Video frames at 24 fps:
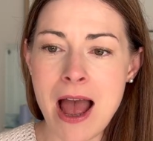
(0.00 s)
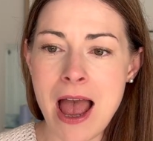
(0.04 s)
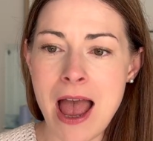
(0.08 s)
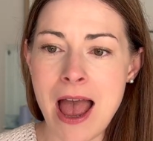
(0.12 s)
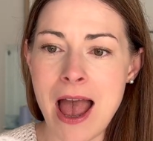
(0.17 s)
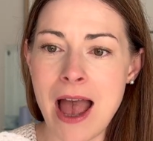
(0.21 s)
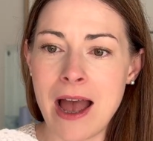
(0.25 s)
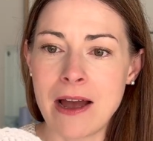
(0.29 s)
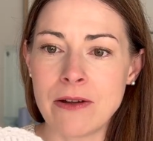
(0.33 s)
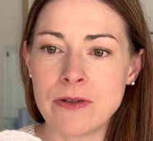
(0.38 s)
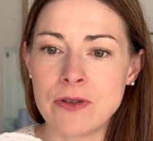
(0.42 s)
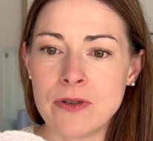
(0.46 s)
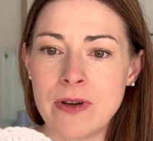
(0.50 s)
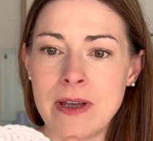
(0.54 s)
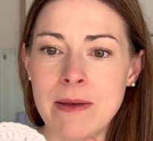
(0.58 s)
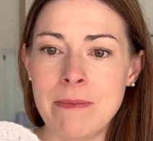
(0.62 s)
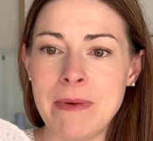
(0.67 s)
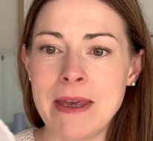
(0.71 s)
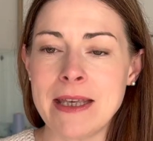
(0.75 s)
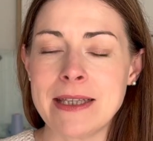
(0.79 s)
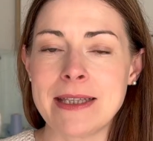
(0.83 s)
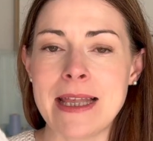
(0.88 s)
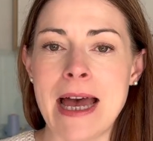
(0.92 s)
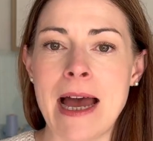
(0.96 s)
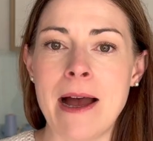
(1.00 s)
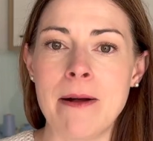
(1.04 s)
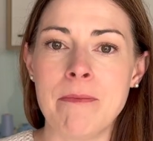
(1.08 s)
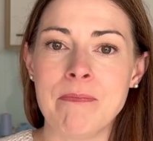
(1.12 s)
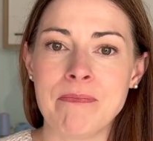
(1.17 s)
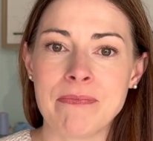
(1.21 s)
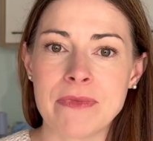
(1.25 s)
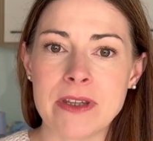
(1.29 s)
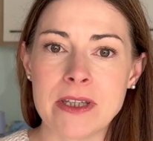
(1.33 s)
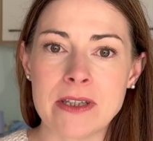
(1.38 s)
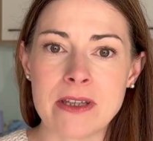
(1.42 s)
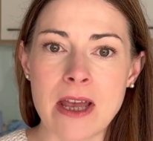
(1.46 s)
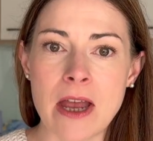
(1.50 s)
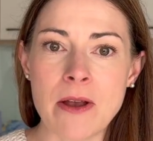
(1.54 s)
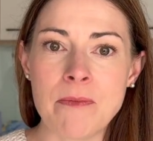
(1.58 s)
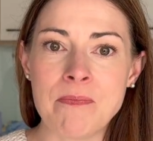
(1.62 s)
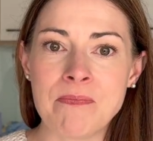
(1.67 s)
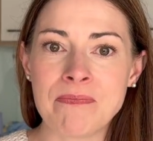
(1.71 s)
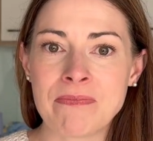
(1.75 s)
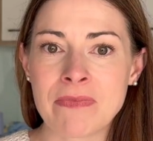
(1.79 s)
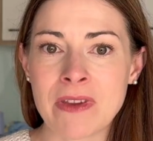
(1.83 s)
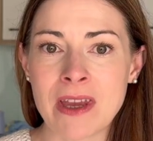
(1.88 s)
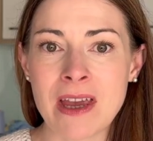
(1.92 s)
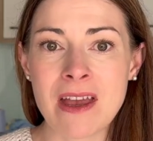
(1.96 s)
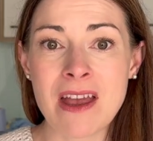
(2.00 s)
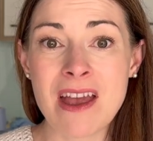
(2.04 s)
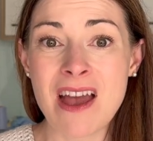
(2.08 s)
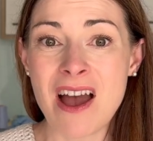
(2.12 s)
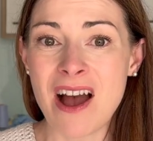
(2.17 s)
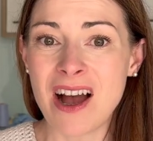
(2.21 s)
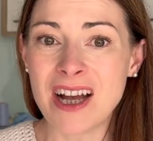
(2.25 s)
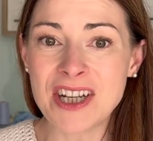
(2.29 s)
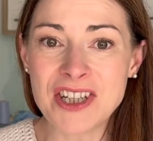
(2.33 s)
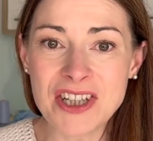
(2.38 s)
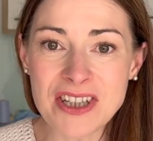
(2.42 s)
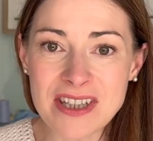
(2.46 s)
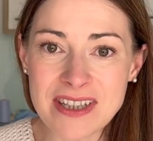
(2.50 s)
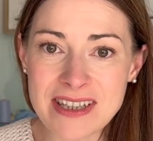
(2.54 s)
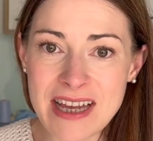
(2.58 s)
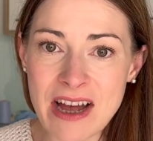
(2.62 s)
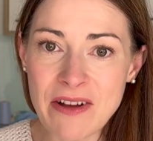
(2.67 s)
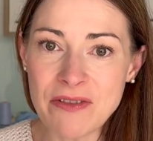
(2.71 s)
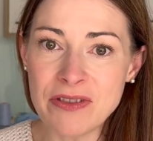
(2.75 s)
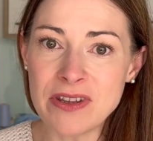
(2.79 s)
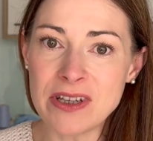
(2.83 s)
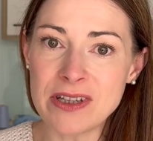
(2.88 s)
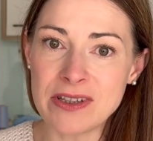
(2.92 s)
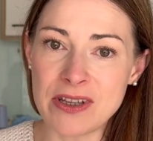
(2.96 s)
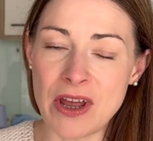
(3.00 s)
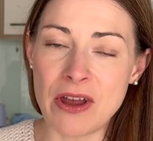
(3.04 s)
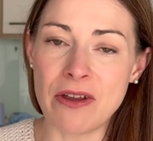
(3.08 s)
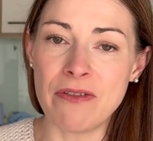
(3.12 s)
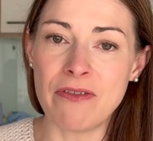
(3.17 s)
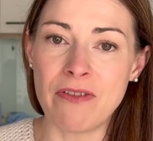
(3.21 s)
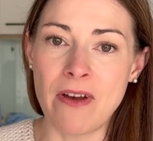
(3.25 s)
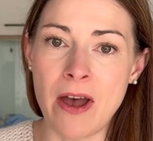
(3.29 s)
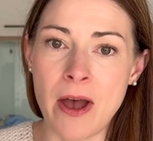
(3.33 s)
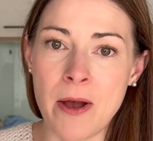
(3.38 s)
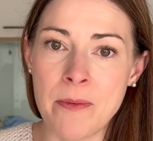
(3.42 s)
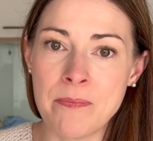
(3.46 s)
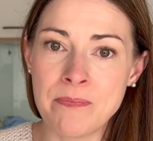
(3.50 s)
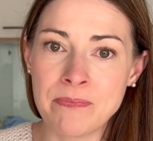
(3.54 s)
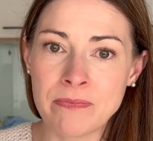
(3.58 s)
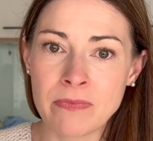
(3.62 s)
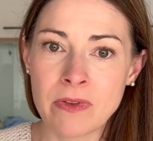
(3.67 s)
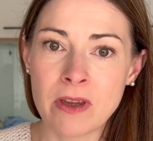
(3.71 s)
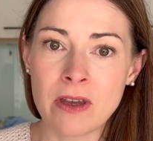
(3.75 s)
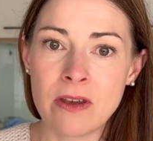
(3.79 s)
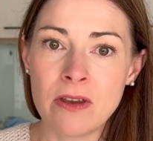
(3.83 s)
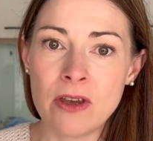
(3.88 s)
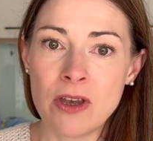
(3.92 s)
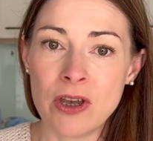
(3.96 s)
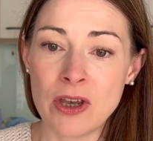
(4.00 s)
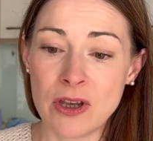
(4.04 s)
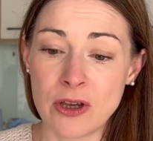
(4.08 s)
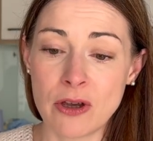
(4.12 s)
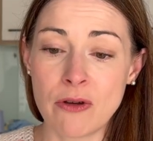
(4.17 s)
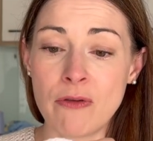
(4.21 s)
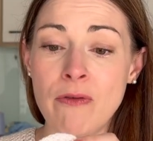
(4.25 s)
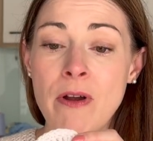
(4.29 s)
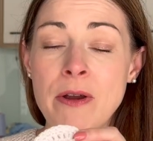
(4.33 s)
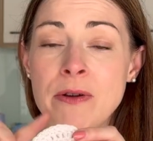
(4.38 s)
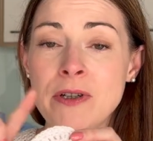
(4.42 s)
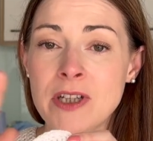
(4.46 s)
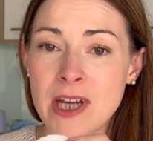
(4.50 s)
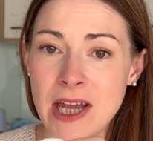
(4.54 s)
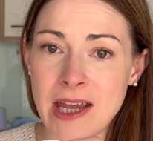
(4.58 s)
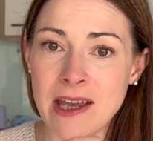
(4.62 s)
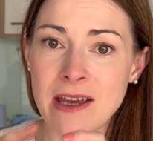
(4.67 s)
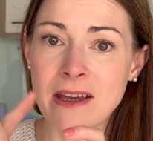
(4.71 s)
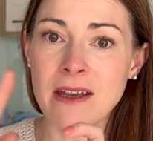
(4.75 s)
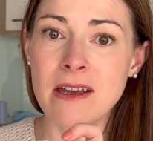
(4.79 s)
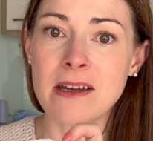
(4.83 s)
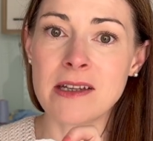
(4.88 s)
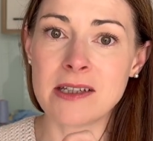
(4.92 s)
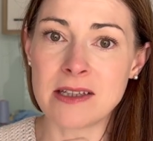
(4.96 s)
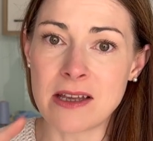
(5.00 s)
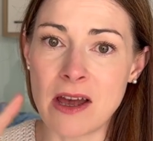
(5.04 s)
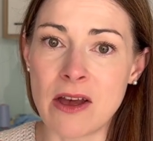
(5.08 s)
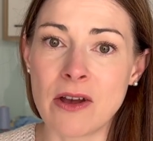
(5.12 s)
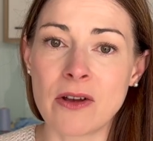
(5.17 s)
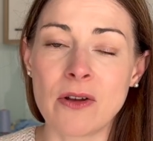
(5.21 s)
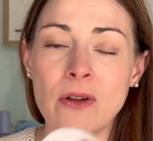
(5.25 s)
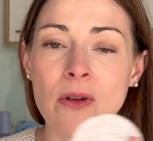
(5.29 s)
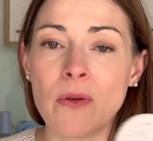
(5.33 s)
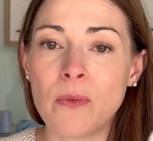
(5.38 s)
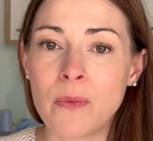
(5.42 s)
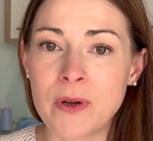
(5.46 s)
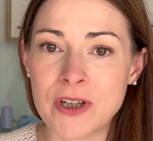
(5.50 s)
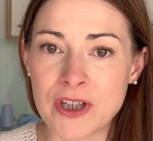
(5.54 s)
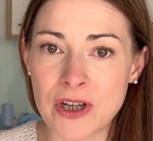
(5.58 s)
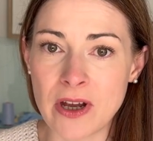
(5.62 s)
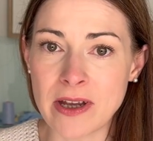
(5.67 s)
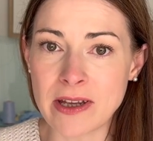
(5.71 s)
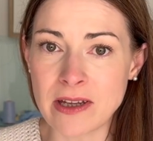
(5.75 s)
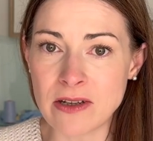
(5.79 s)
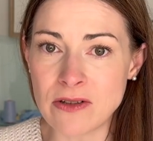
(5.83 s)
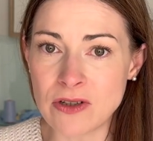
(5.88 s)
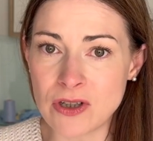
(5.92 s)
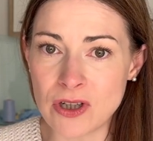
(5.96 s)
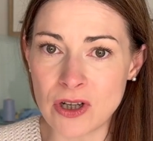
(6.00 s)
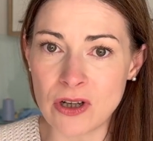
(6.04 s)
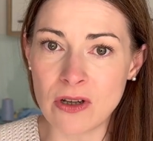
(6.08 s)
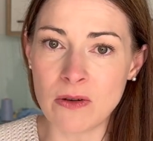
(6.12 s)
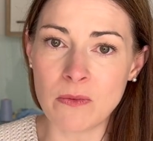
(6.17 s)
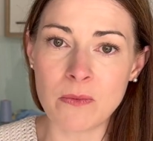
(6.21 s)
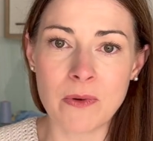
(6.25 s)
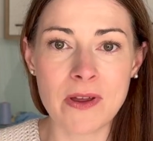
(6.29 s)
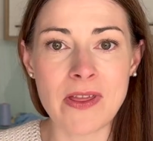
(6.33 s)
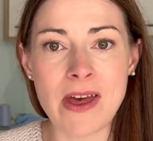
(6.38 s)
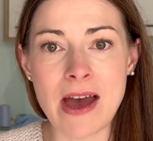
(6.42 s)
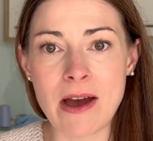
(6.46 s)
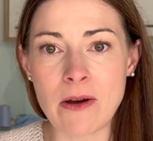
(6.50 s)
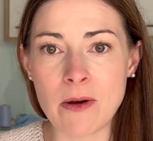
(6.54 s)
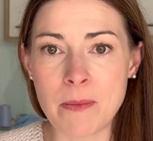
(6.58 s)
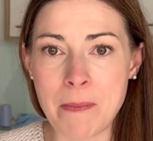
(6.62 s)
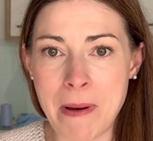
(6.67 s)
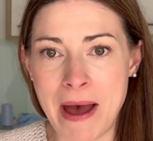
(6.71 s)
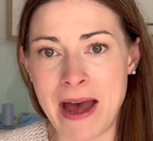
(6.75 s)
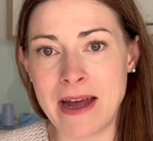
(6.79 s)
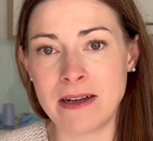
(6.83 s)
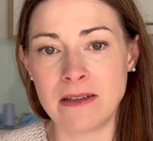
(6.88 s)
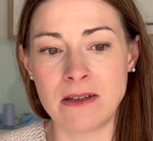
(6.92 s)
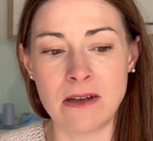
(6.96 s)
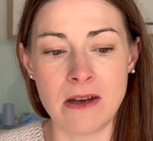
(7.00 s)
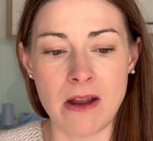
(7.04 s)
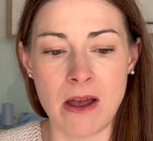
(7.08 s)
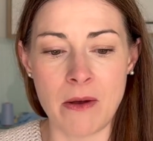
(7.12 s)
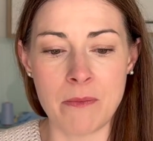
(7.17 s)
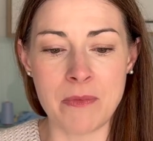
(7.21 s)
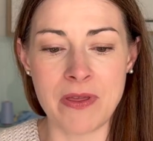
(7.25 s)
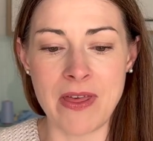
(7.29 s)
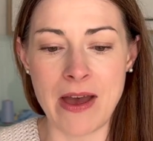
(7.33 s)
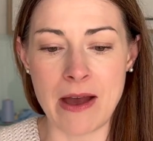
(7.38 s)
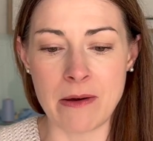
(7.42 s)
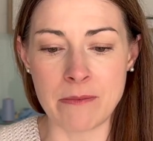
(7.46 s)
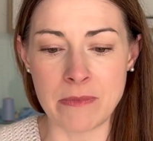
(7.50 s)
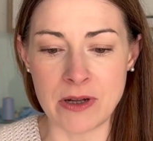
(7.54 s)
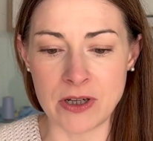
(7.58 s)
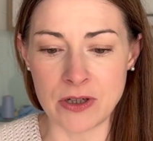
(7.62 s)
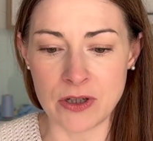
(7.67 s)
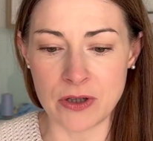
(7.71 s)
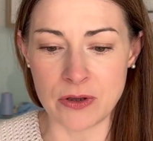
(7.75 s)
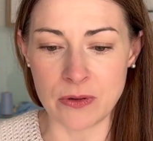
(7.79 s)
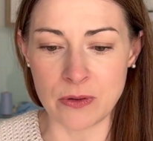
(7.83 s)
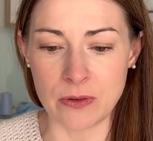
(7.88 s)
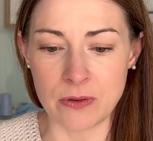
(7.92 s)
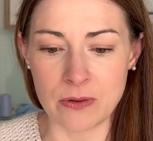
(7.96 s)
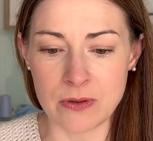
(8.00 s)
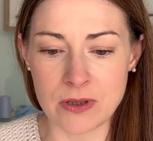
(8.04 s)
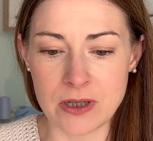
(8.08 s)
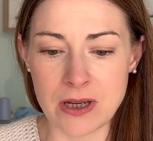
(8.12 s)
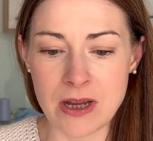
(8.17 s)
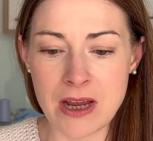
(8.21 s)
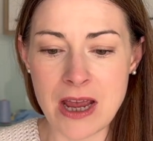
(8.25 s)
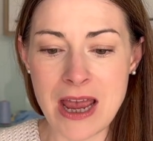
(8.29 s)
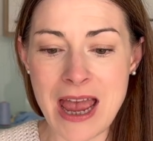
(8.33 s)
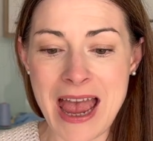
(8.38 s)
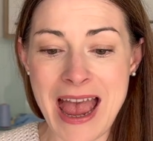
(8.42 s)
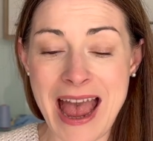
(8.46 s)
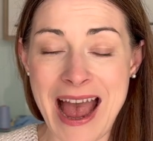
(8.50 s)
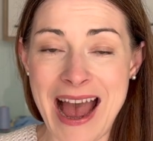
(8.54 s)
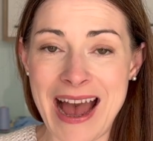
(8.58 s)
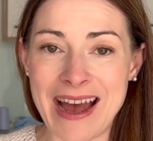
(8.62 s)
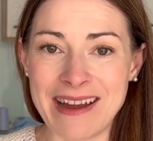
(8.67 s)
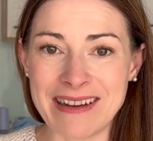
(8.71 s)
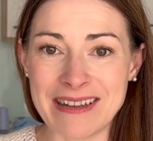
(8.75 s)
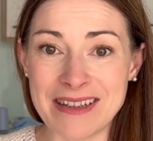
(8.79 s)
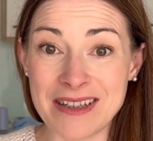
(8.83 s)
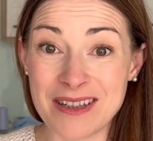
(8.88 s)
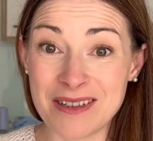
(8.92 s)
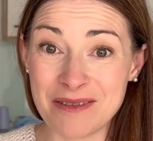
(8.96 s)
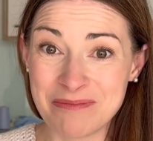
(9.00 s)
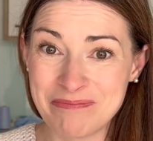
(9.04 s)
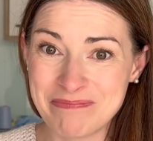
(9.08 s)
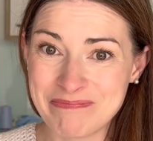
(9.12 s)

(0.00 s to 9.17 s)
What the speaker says: How dreamy is that? So I just sat on the sofa crocheting a circle, which I can do without a pattern and without much thought, and